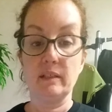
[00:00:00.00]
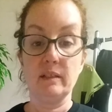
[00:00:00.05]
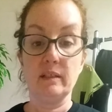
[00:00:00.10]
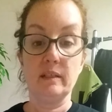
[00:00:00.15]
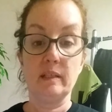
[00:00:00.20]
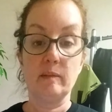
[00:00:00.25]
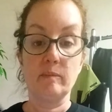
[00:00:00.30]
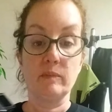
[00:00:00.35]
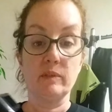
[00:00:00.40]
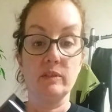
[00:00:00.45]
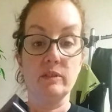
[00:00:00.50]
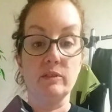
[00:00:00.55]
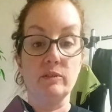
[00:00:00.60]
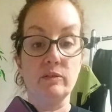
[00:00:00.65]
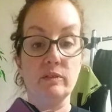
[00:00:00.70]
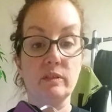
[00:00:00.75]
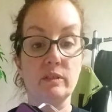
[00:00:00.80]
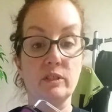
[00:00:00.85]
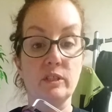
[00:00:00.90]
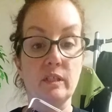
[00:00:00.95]
And I'm going to
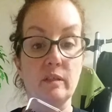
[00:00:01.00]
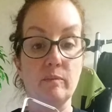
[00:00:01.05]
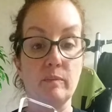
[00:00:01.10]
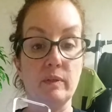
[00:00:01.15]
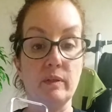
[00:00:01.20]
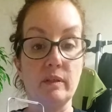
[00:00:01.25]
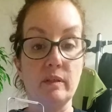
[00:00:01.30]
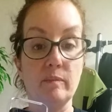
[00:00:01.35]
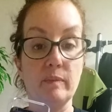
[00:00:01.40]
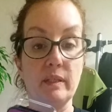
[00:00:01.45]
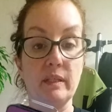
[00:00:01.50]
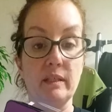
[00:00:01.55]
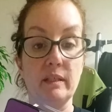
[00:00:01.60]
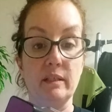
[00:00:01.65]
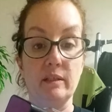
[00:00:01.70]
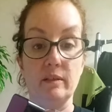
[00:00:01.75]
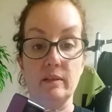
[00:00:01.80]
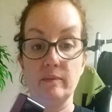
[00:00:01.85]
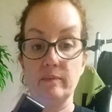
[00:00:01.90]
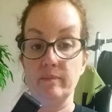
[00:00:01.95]
use the Jamberry mini
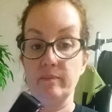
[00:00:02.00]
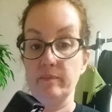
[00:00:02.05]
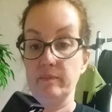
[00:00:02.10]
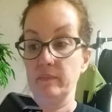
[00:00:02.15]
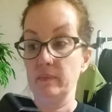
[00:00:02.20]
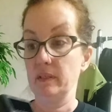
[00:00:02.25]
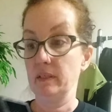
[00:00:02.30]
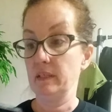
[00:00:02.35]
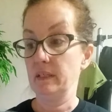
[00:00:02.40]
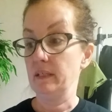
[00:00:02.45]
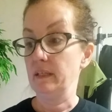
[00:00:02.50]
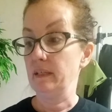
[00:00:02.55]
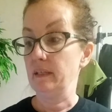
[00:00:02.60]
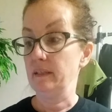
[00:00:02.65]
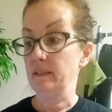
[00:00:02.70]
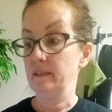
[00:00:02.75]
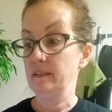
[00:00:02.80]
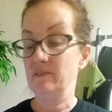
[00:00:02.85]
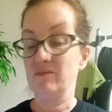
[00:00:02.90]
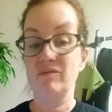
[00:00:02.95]
heater. And
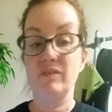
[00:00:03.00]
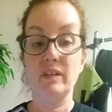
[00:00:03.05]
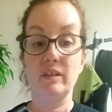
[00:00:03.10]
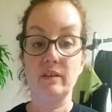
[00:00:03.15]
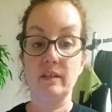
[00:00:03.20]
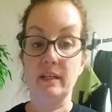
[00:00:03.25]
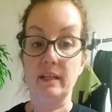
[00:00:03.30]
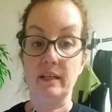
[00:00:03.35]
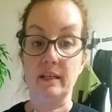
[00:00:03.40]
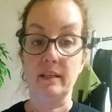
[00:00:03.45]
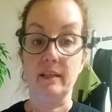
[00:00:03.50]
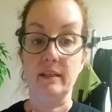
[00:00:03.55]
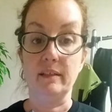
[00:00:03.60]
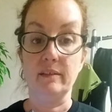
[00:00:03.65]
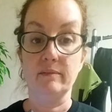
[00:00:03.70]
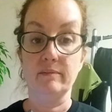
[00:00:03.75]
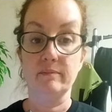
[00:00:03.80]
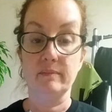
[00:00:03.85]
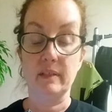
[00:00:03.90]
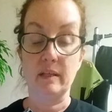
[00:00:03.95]
it's very
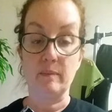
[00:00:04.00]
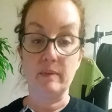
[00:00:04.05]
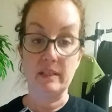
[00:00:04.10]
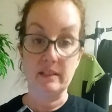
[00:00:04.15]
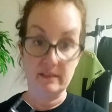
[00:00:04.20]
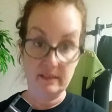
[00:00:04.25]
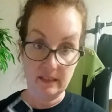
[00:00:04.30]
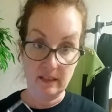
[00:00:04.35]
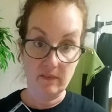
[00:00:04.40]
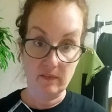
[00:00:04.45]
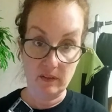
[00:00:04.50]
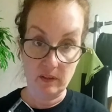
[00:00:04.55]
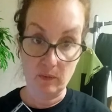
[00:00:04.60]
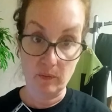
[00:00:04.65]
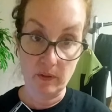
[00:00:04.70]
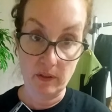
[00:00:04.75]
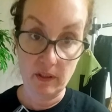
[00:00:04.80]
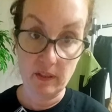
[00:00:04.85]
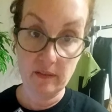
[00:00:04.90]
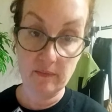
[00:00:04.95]
handy. I mean, it's definitely
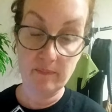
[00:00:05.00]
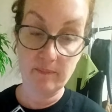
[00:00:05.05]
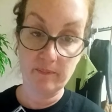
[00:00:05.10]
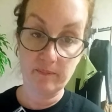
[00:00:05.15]
worth it.